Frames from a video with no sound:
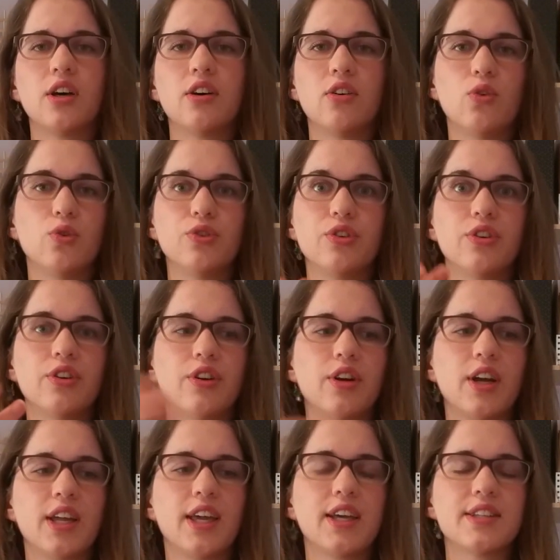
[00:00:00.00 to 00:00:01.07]
older,
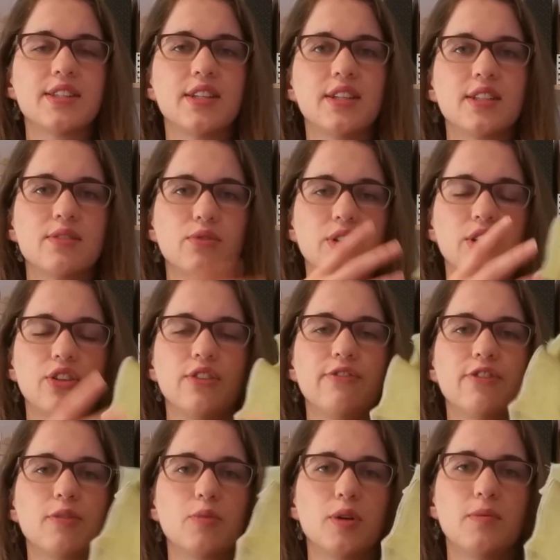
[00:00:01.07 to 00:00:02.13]
I guess, and it's really good
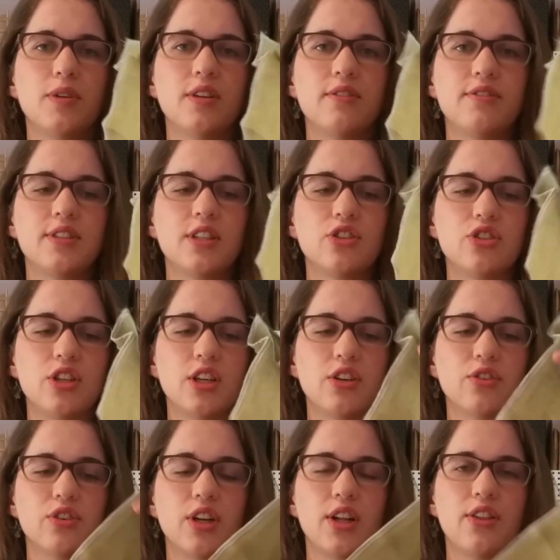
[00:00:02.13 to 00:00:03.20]
for primitive stitching
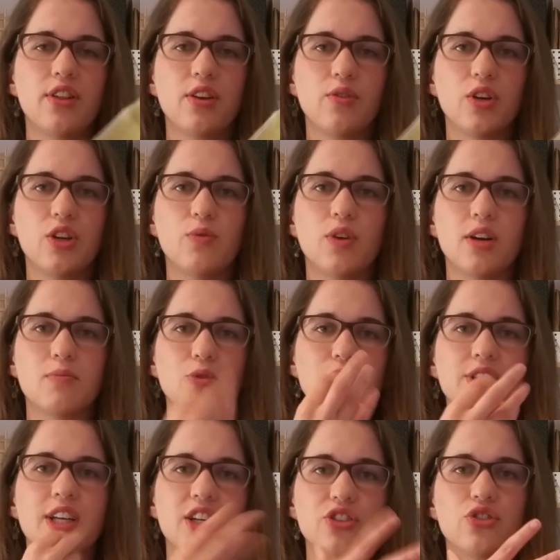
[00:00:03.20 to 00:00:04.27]
or anything where you want a more
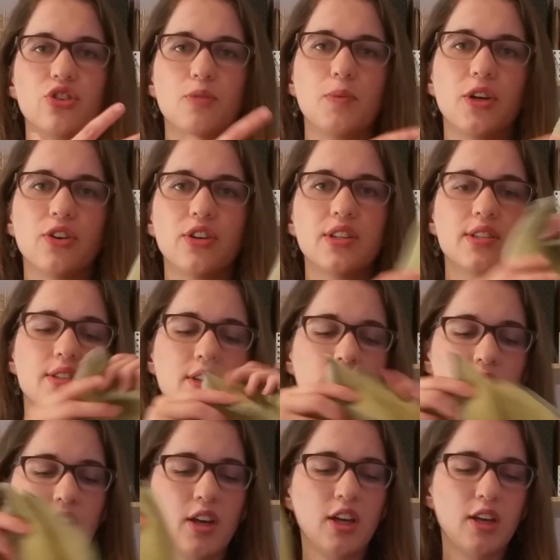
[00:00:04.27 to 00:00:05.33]
textured appearance.
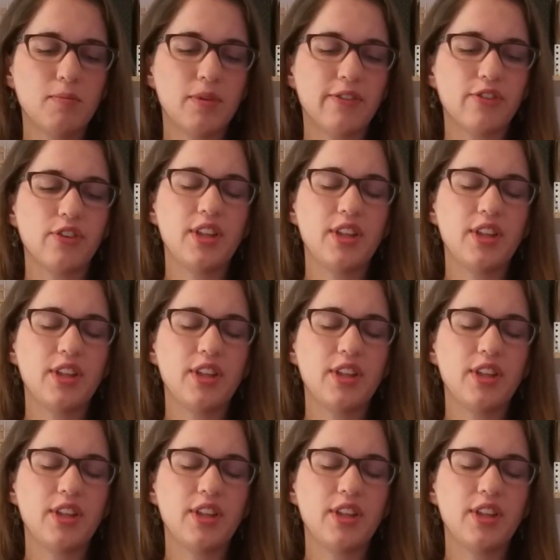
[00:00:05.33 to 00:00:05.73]
But for